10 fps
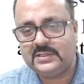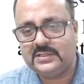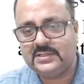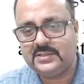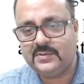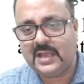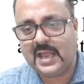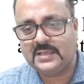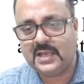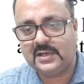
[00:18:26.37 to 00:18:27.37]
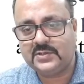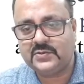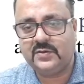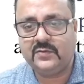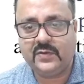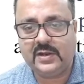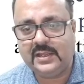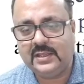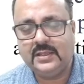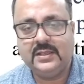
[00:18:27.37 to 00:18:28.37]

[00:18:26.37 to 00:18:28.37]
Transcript: This has ultrasonic welding.